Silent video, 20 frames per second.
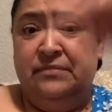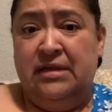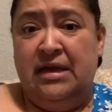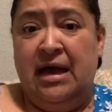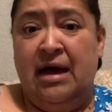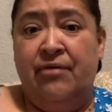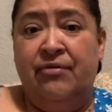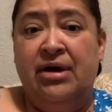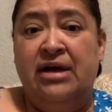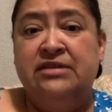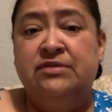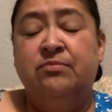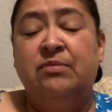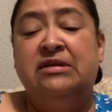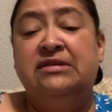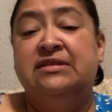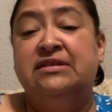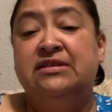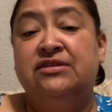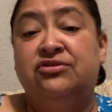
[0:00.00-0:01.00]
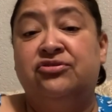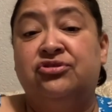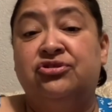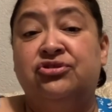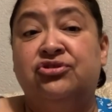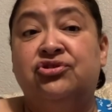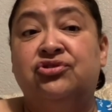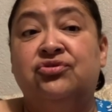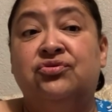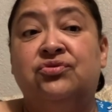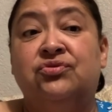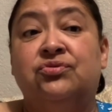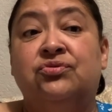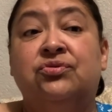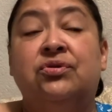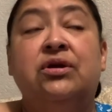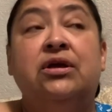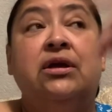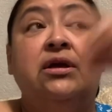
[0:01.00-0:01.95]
I'll ask my sister to